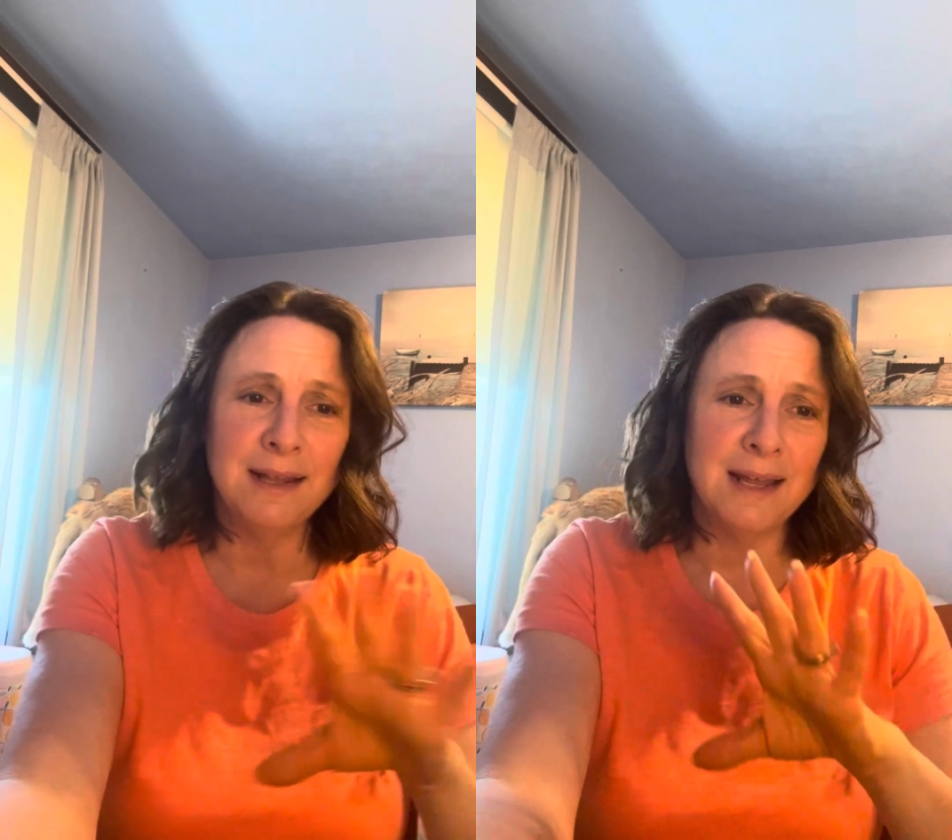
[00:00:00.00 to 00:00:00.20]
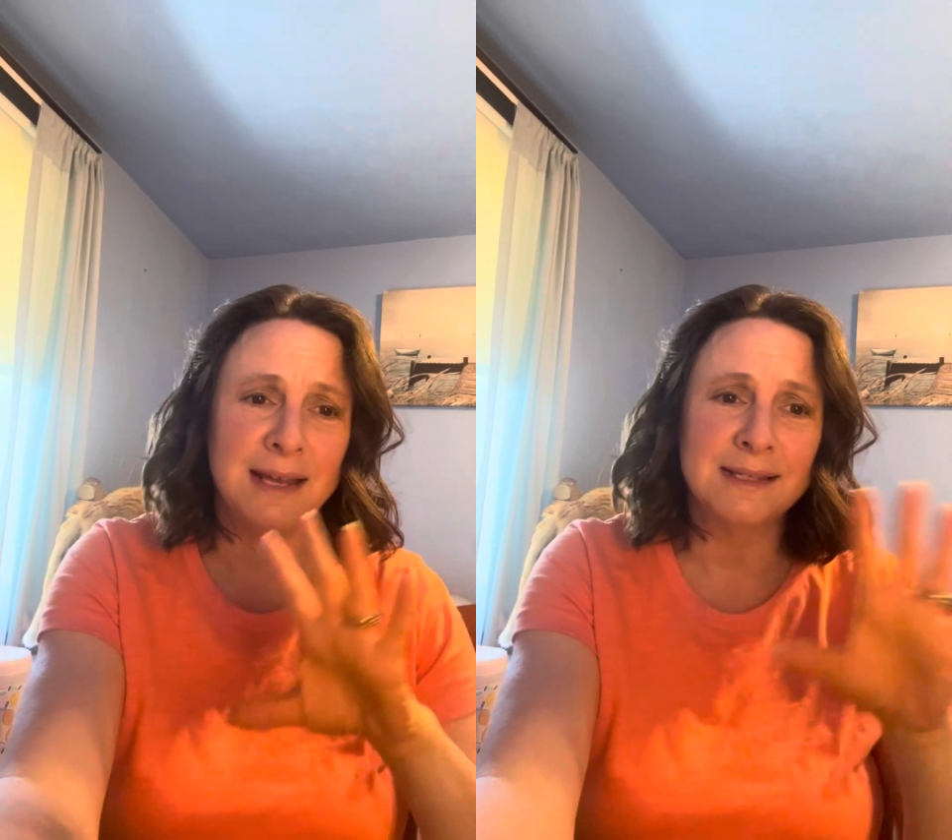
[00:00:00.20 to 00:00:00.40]

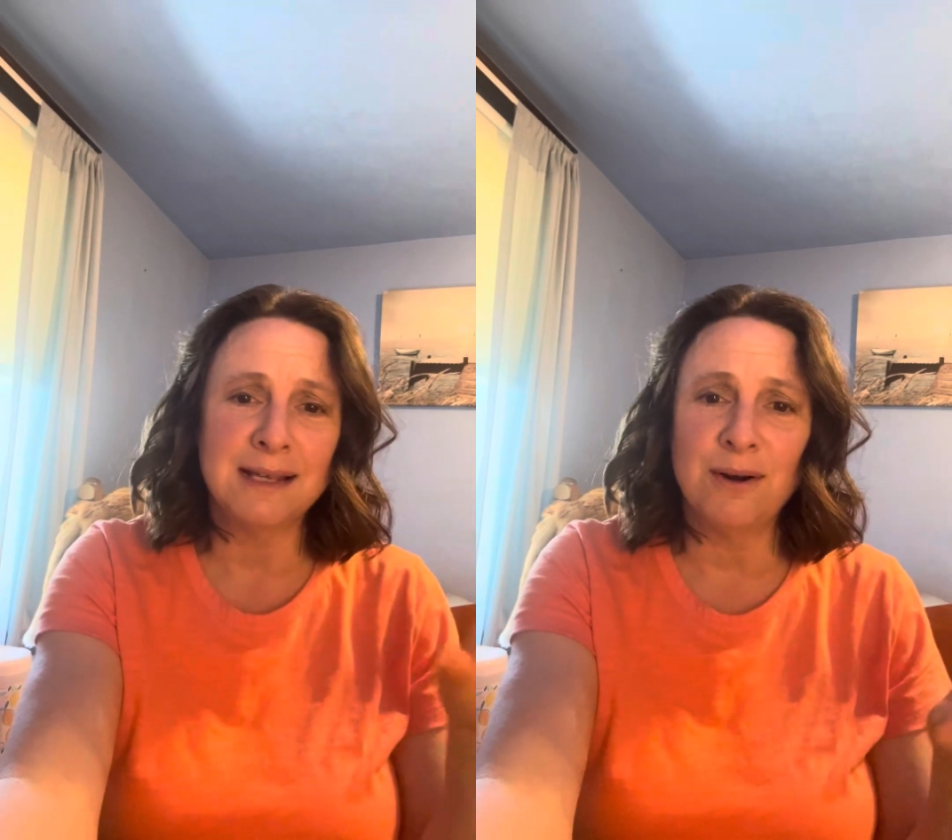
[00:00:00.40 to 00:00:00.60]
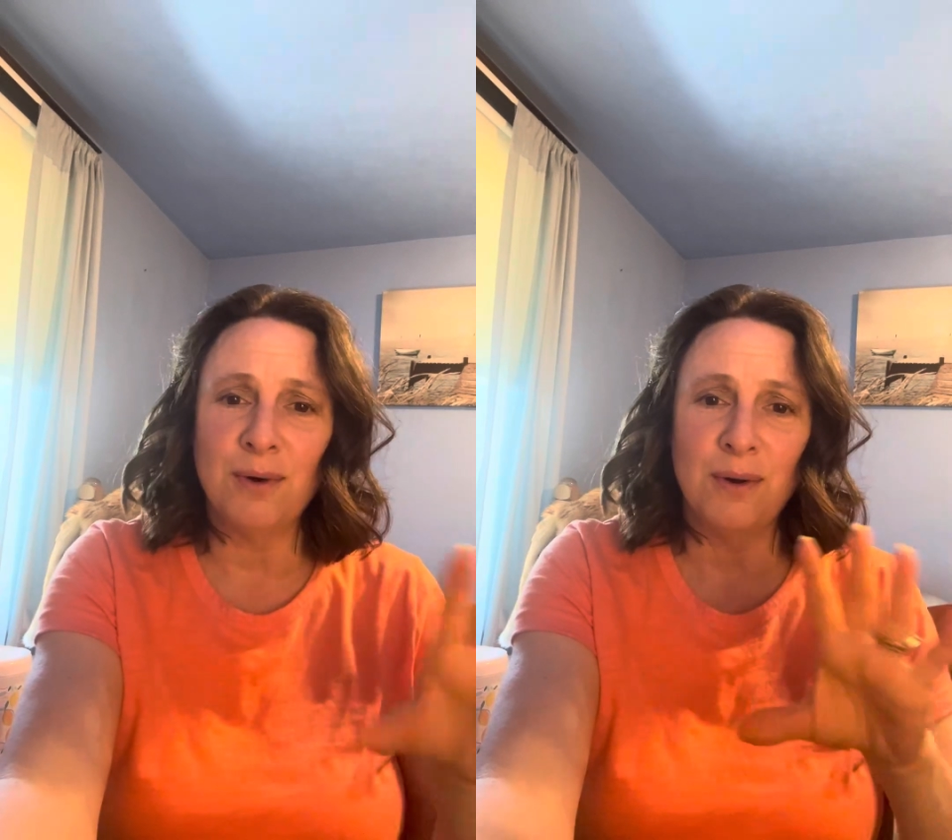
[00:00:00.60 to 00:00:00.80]
they
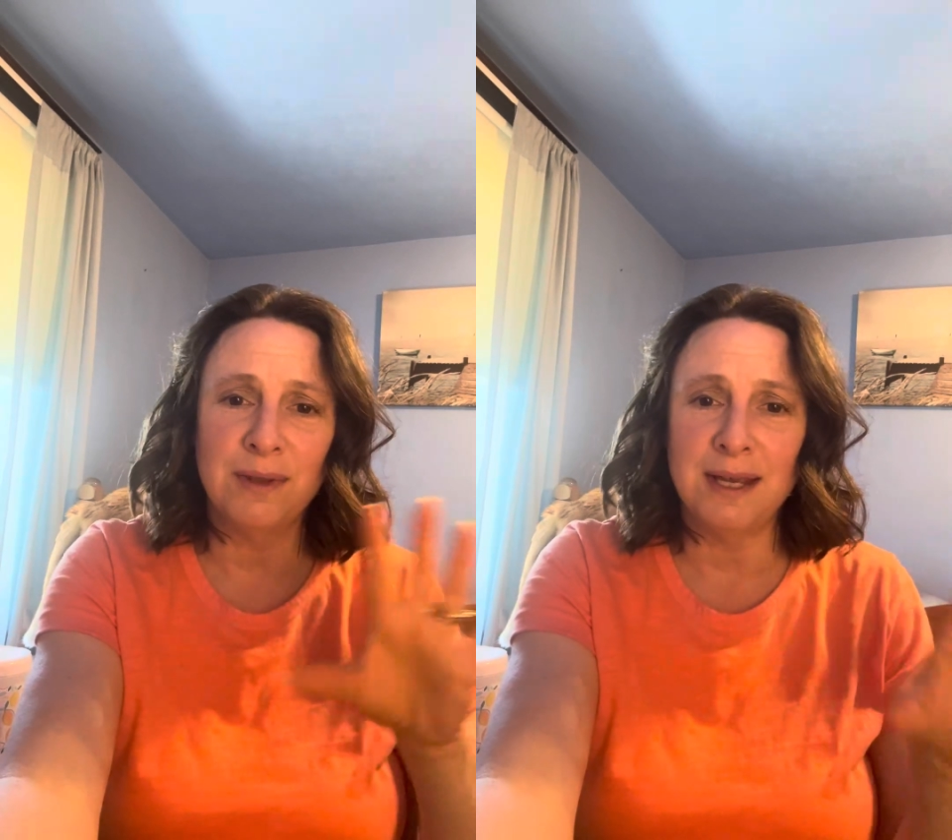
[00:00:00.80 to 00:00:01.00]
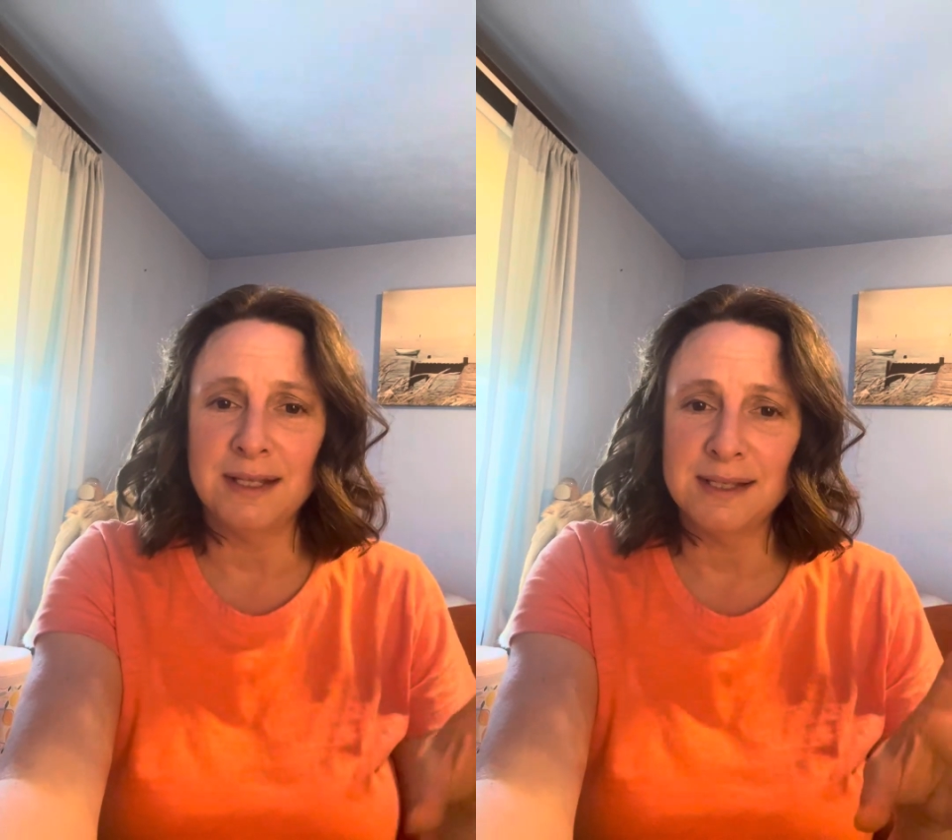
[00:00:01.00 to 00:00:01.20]
sell all
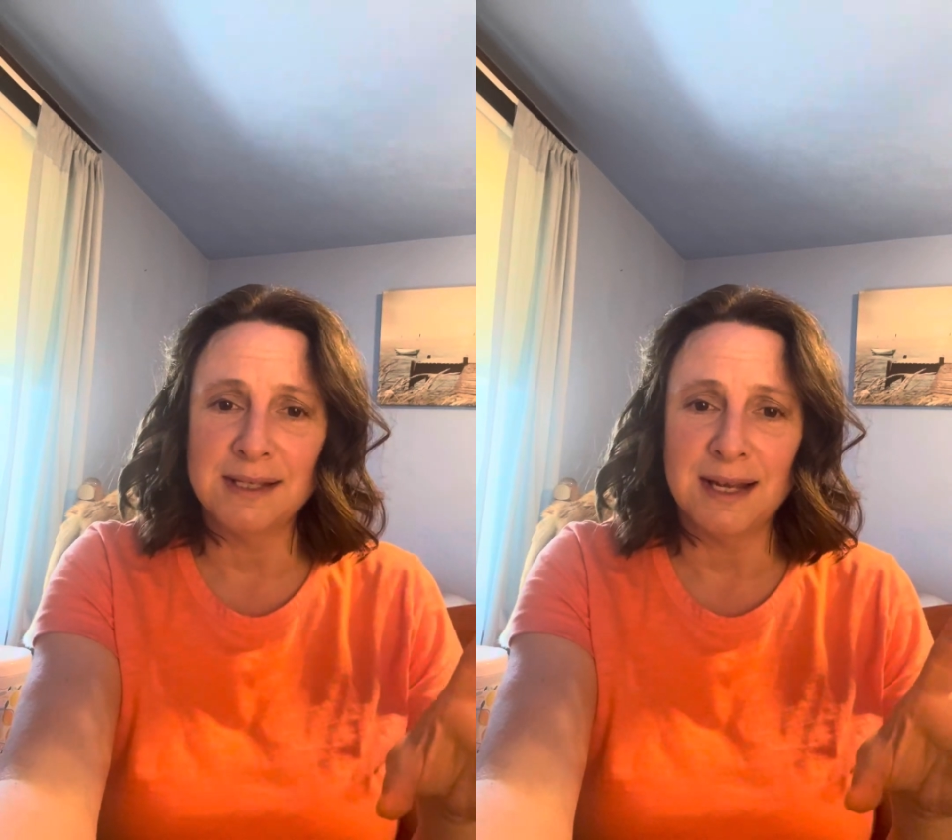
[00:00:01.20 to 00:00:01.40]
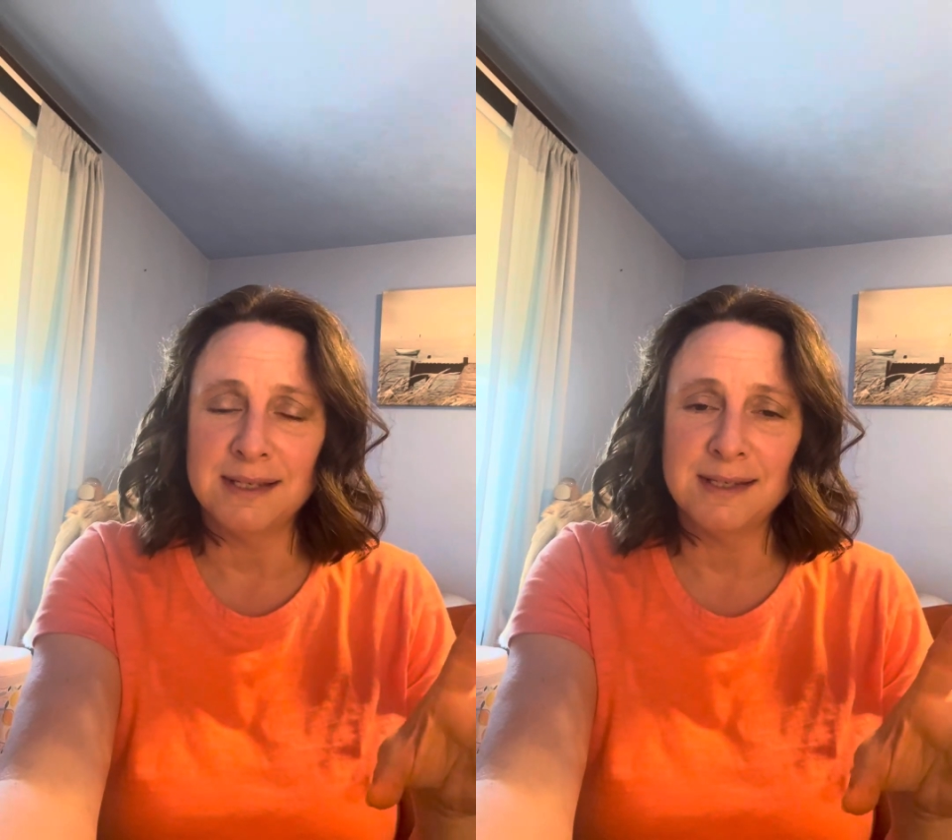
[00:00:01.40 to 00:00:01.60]
the incense